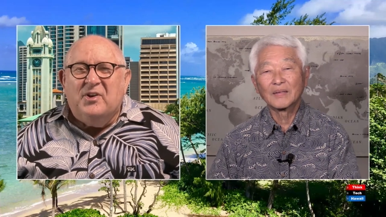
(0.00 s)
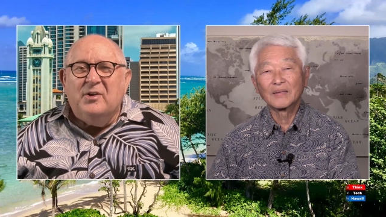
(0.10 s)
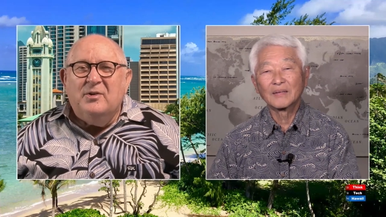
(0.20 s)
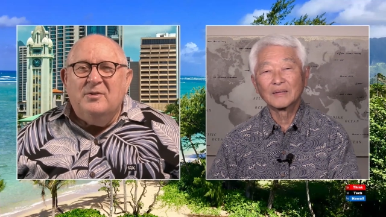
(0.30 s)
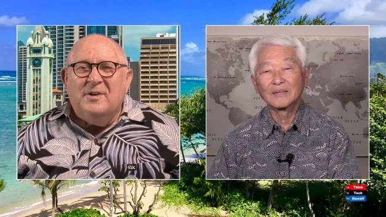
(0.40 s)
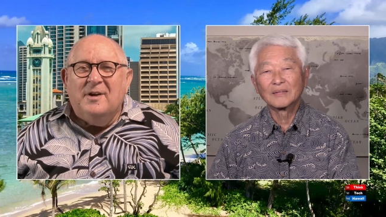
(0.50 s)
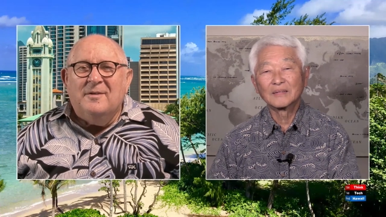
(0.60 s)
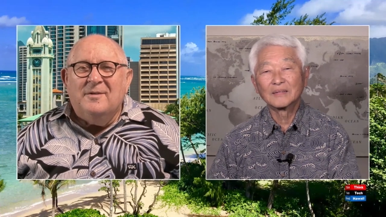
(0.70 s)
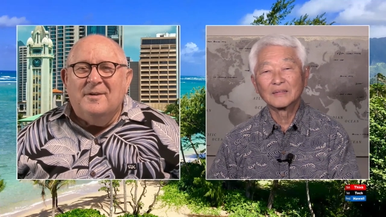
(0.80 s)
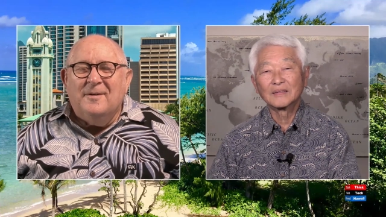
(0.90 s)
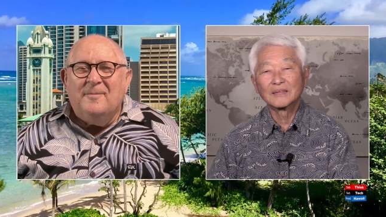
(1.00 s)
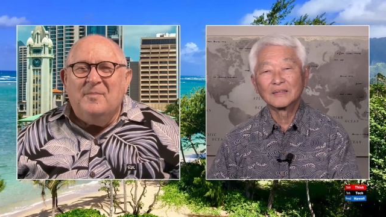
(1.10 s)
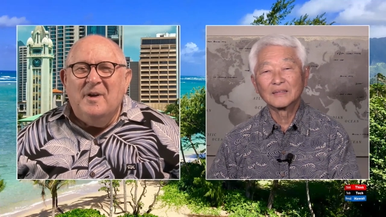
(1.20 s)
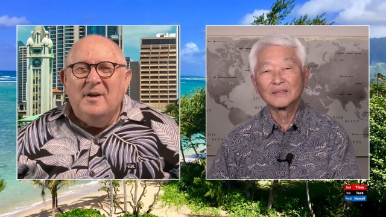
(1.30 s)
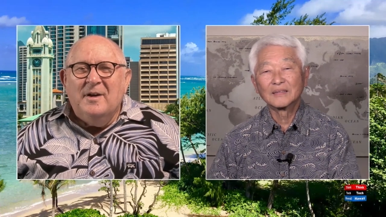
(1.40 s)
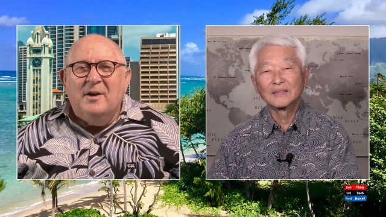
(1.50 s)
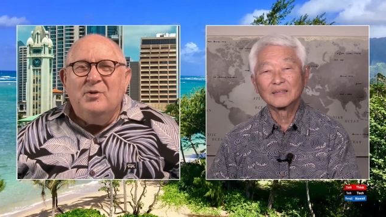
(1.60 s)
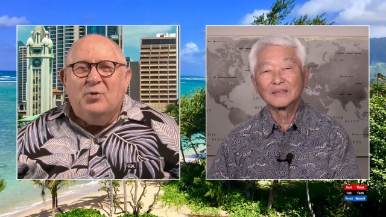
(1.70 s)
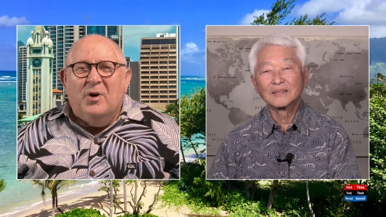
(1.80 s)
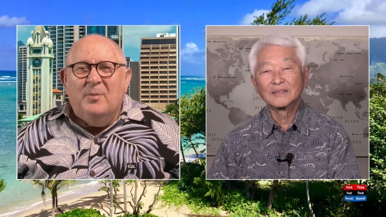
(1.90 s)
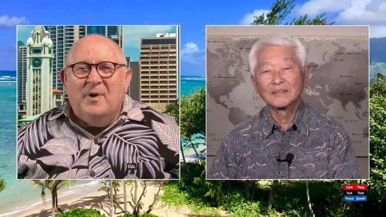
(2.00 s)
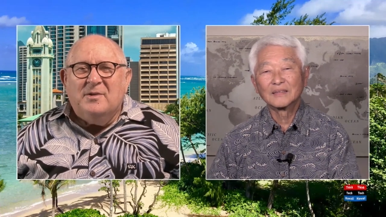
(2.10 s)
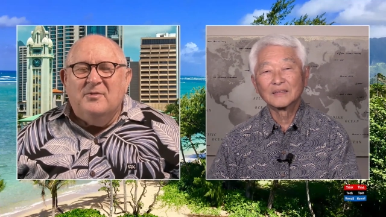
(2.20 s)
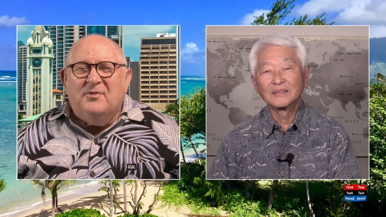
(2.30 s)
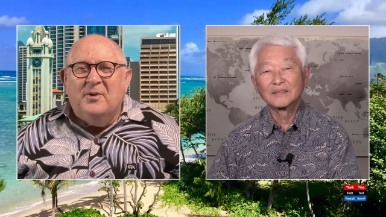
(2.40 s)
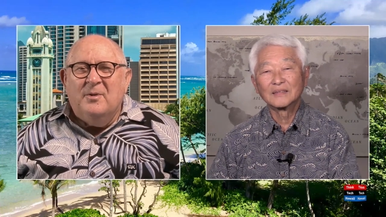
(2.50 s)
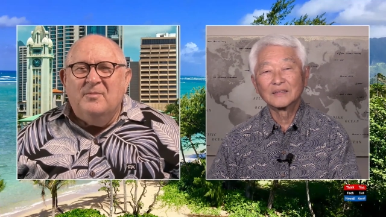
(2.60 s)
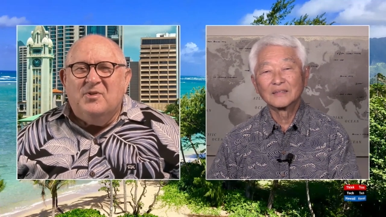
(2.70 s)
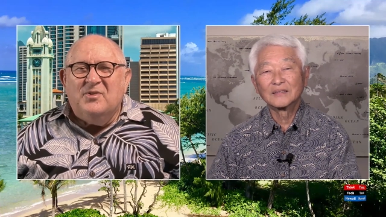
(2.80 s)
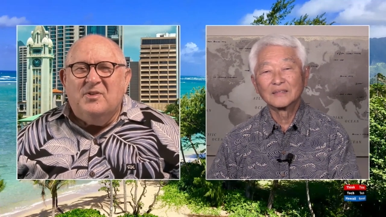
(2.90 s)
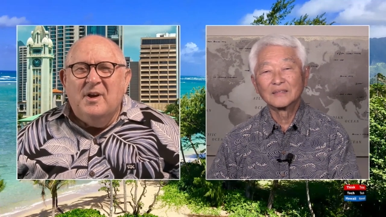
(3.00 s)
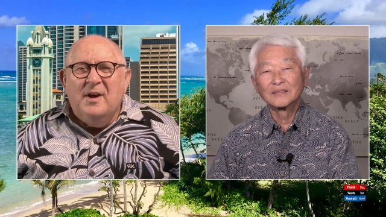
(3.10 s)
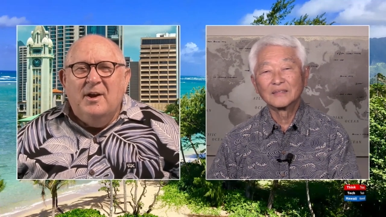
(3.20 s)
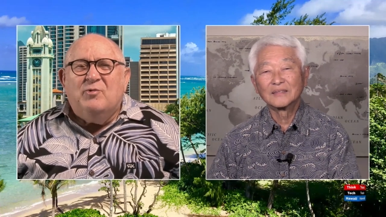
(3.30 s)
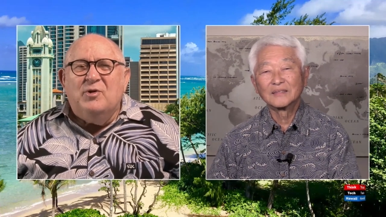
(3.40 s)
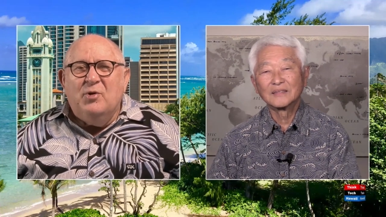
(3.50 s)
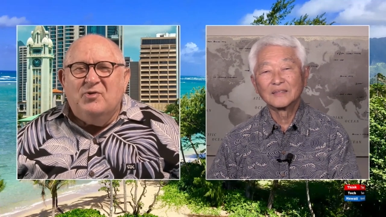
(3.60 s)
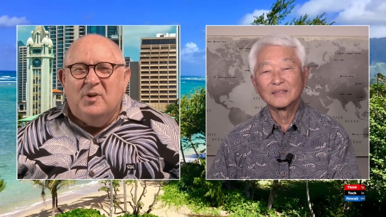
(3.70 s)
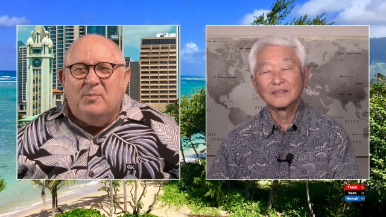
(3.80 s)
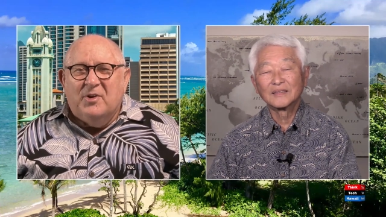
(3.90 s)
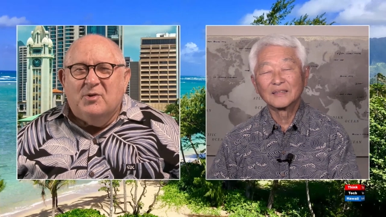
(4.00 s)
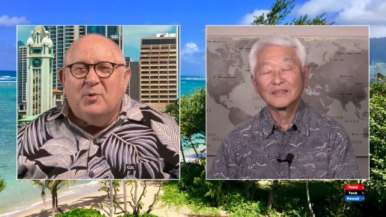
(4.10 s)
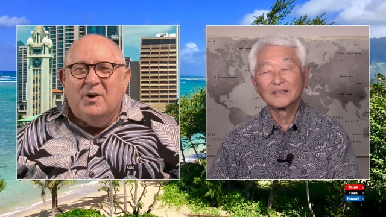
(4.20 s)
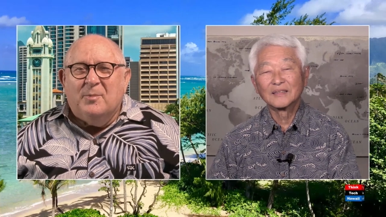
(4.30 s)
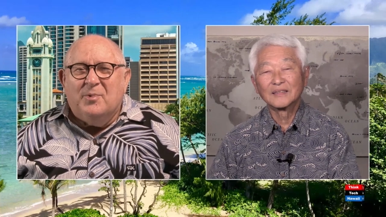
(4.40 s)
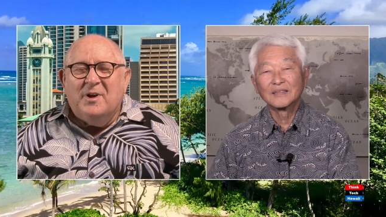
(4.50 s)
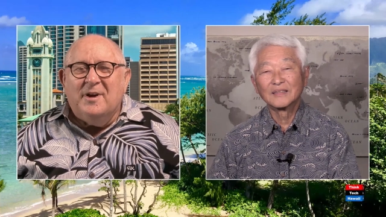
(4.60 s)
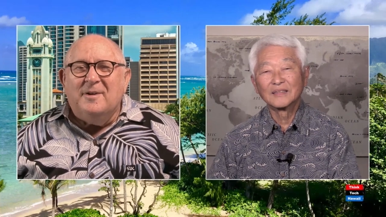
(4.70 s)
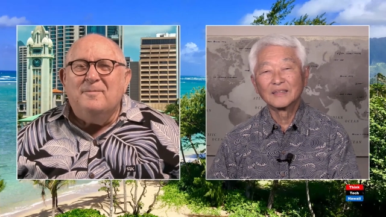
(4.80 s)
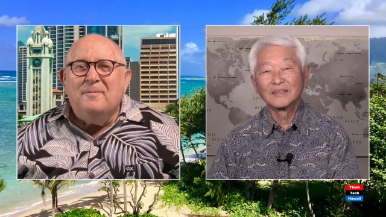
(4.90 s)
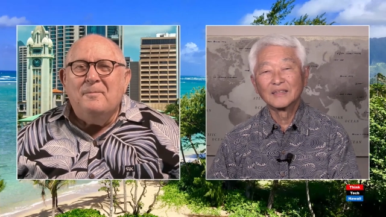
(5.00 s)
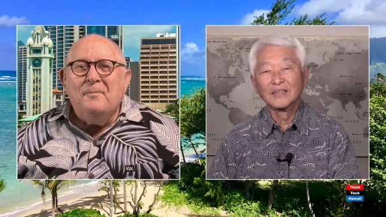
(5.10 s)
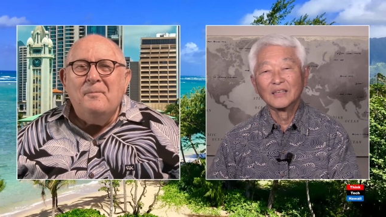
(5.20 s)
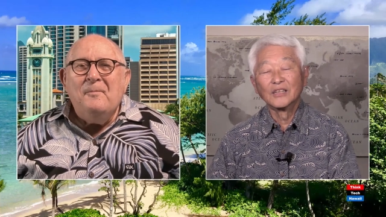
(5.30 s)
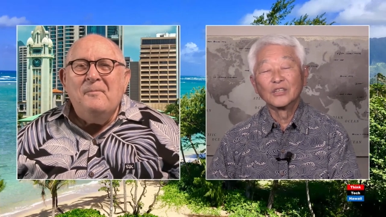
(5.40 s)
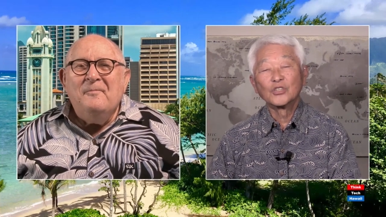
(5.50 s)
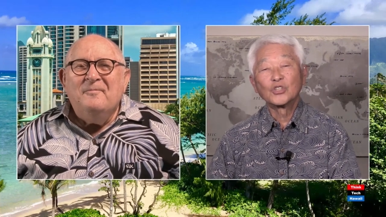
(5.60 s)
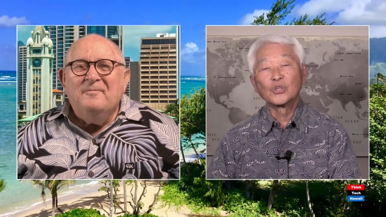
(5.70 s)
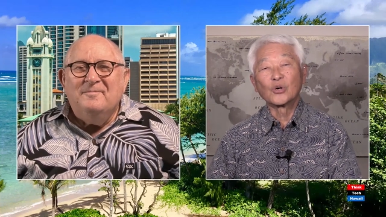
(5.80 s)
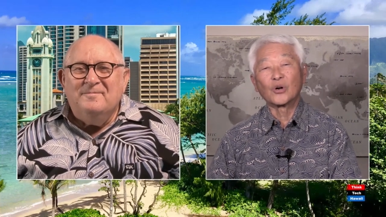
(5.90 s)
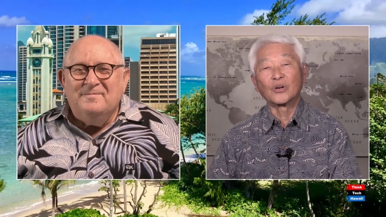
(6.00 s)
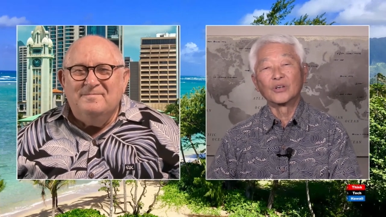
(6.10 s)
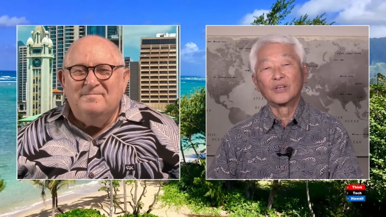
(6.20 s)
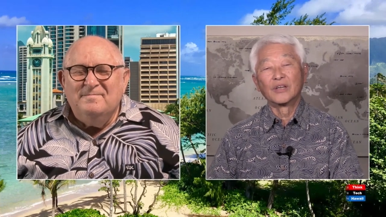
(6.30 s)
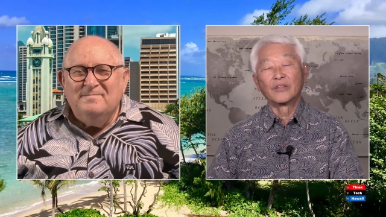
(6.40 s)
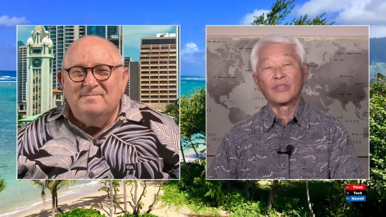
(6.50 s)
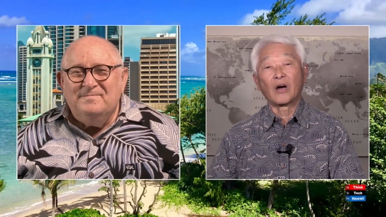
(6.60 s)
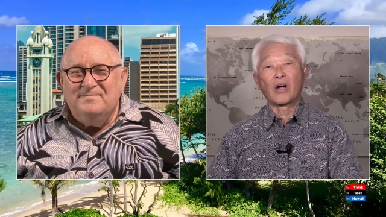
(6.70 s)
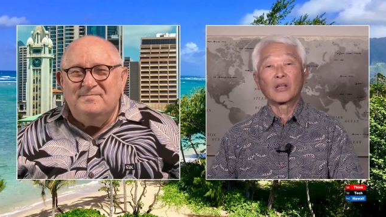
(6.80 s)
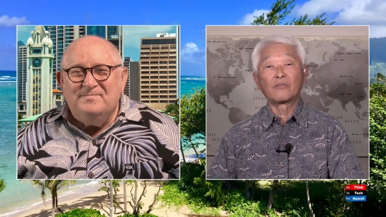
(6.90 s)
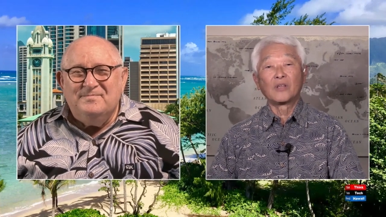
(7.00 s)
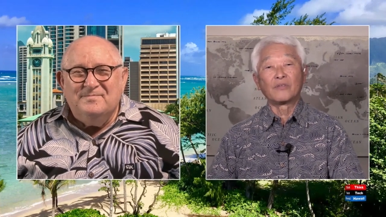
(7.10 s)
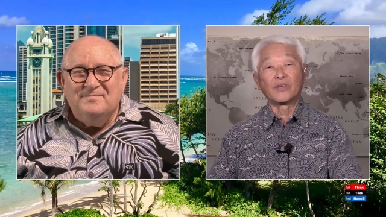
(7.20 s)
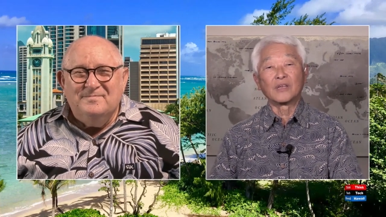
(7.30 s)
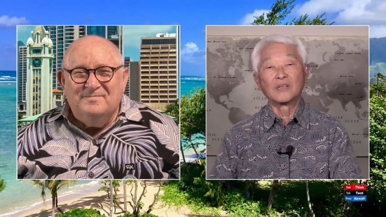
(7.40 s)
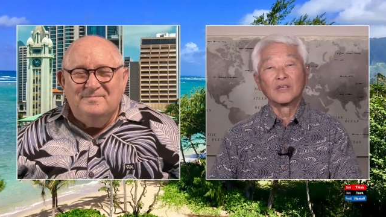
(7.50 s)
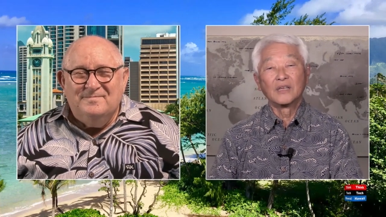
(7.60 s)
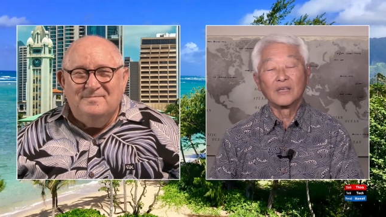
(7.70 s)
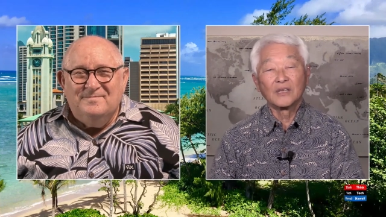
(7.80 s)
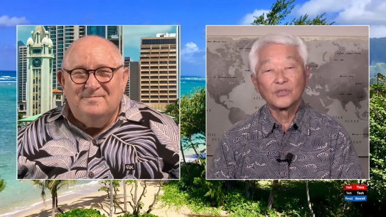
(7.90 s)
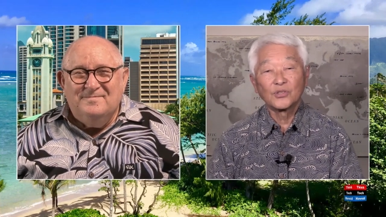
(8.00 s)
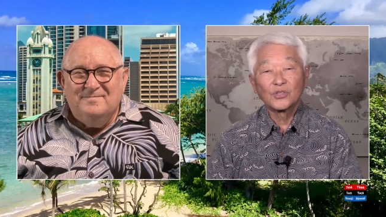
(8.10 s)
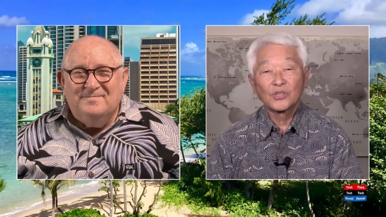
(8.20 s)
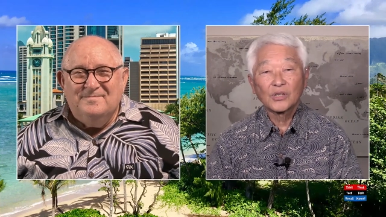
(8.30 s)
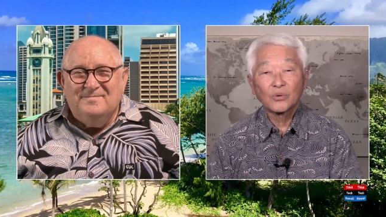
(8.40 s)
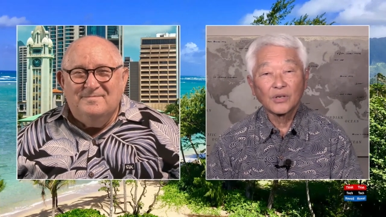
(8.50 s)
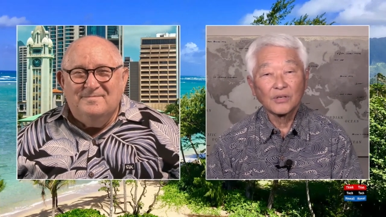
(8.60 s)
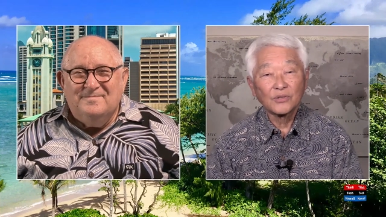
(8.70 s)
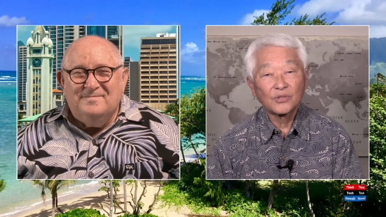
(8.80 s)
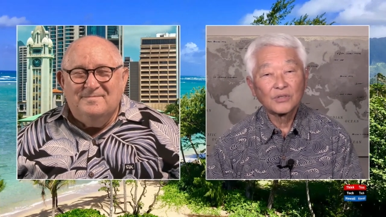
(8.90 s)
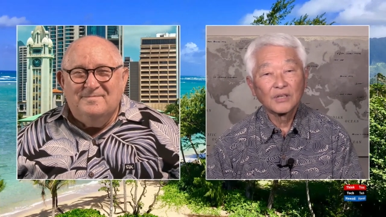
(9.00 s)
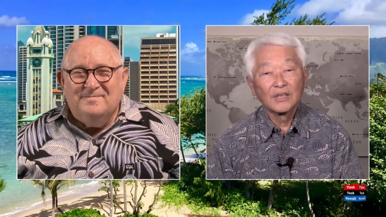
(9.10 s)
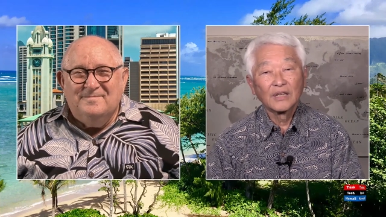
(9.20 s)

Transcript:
Speaker 1: Guild. And uh, can you talk about the film? Just introduce it because we're going to play it.
Speaker 2: Sure. The Art of Living is a series